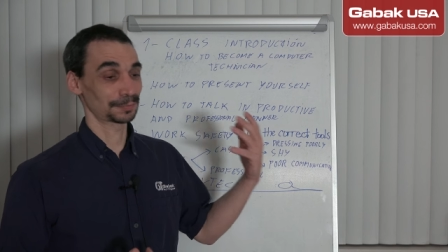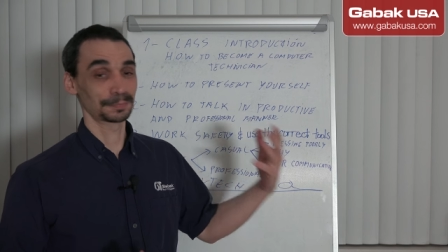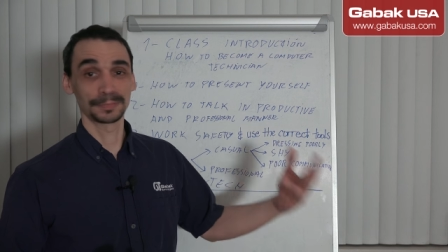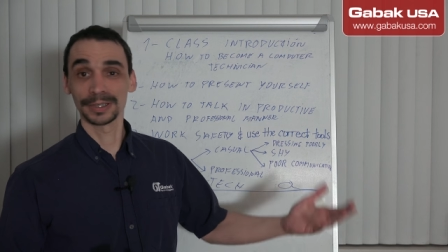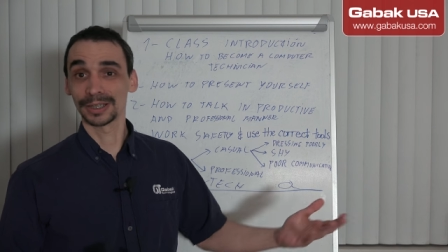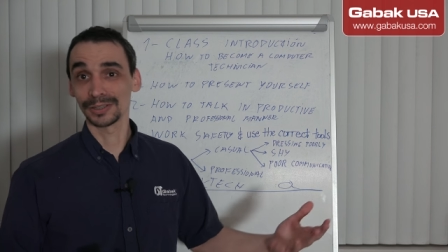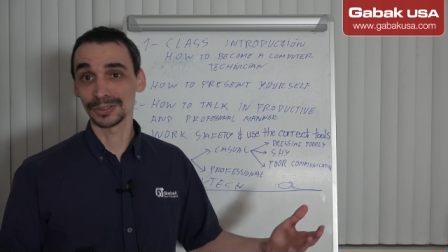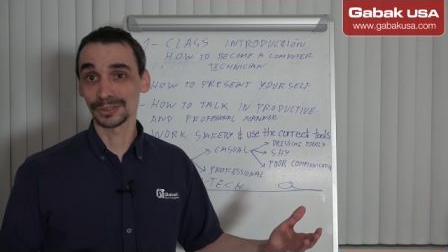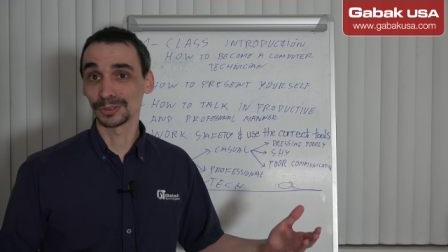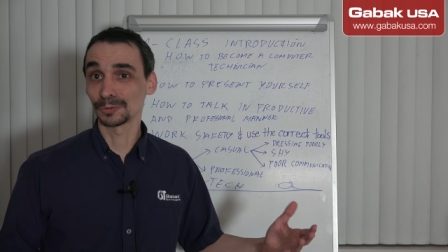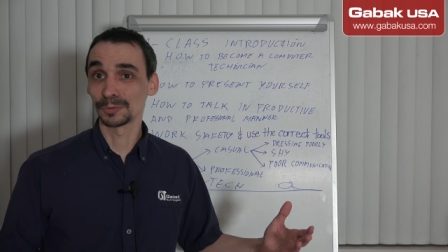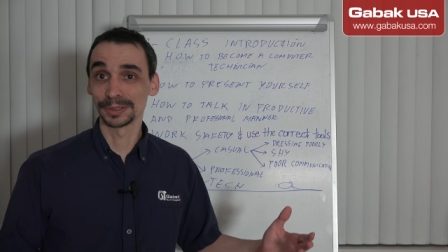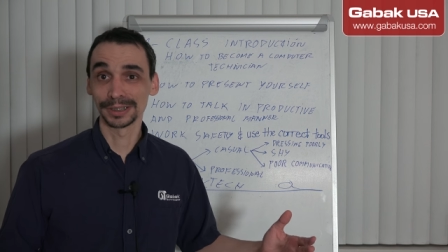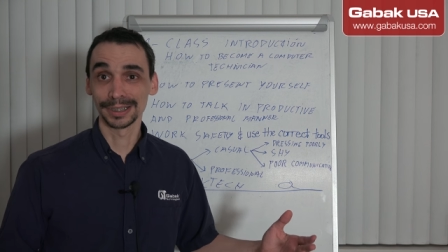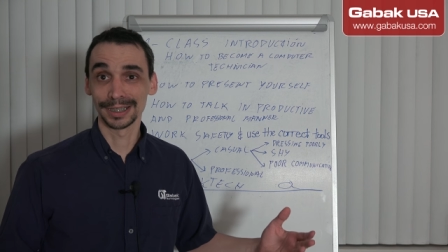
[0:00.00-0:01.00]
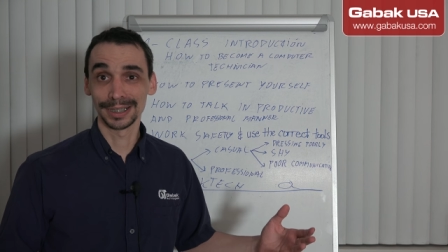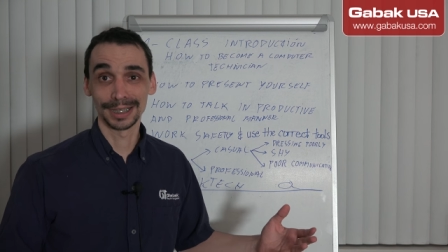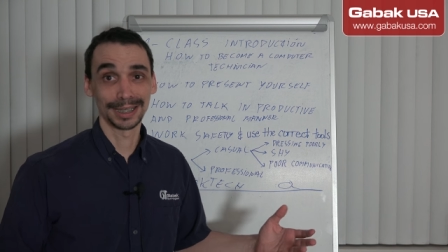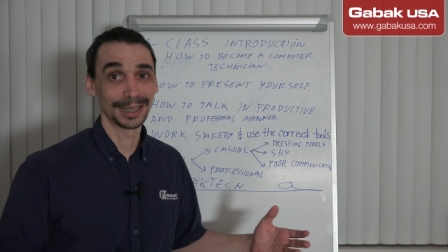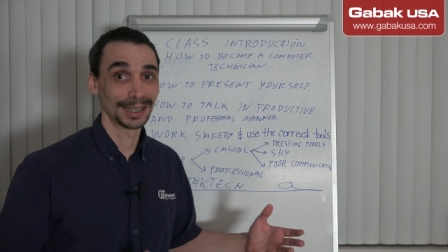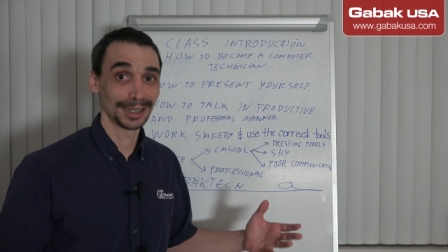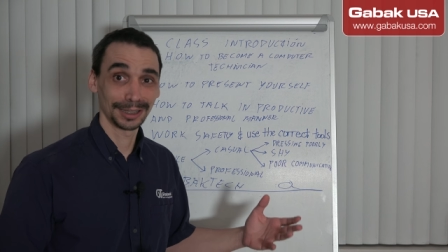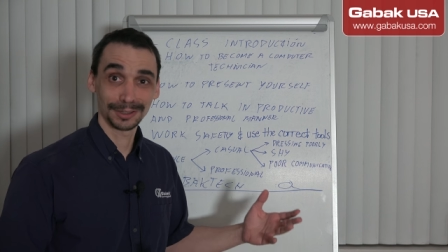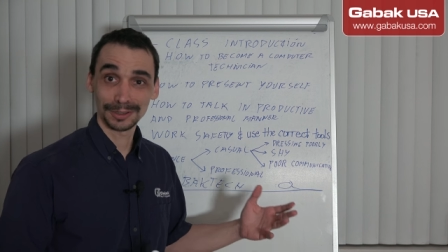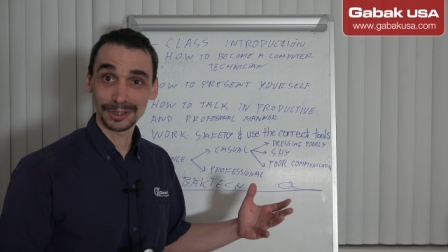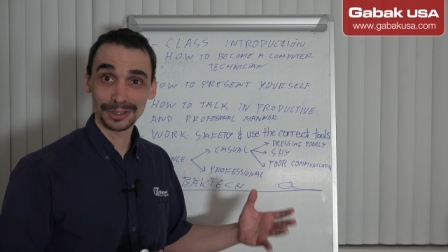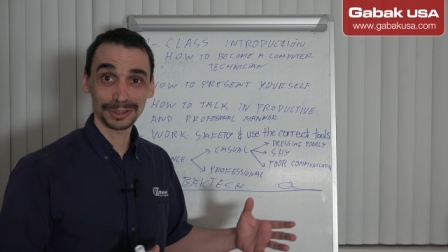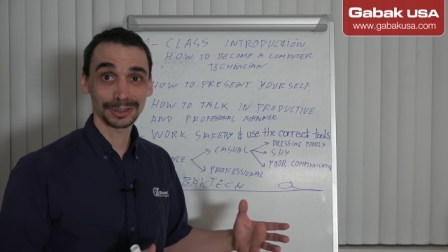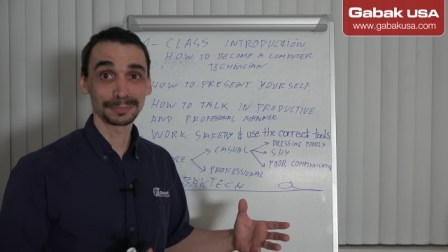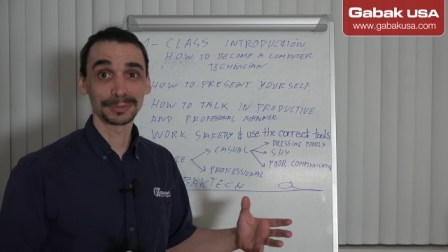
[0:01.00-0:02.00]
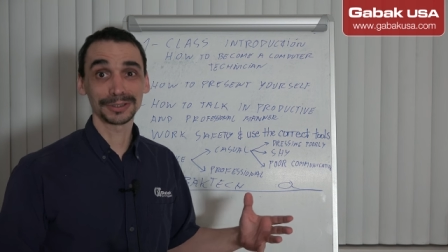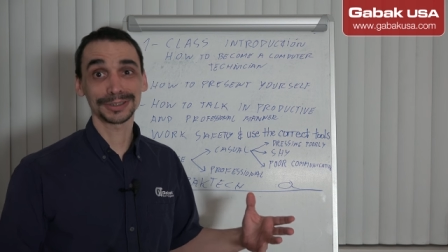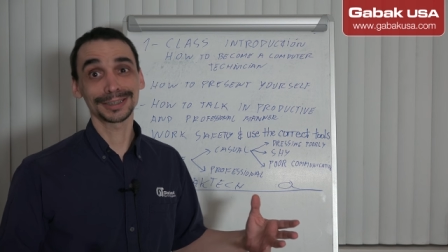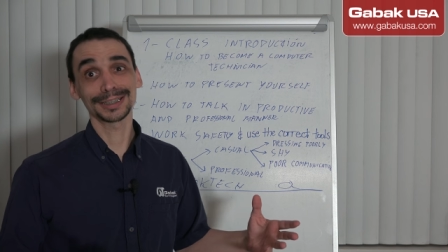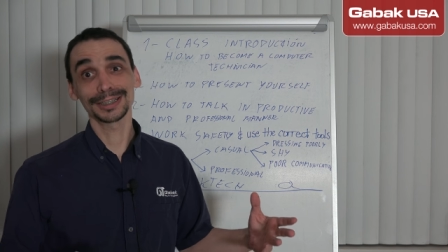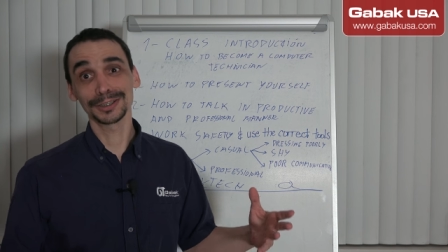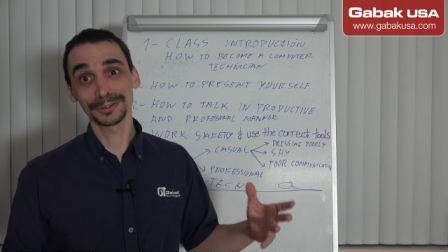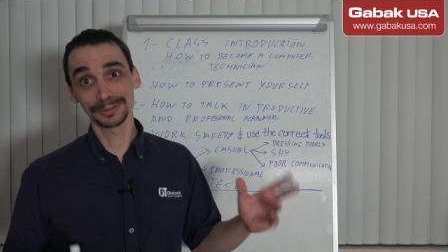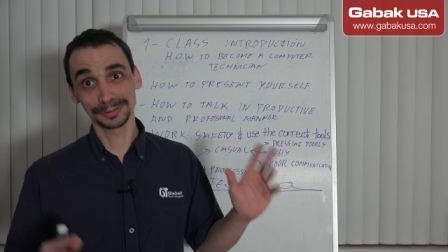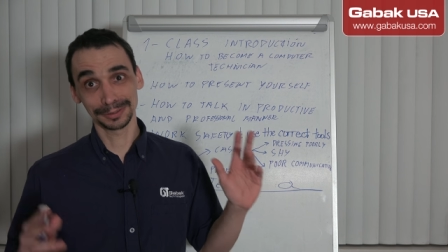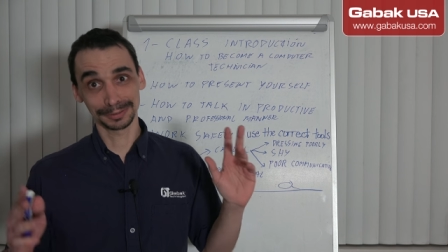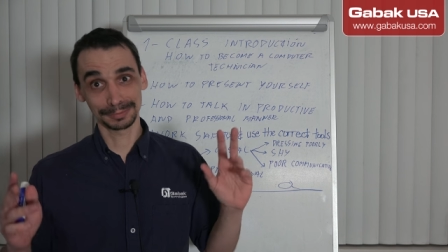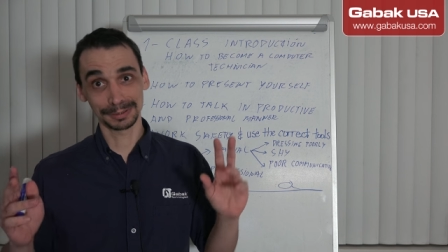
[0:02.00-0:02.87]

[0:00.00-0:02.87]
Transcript: because when the customer see you,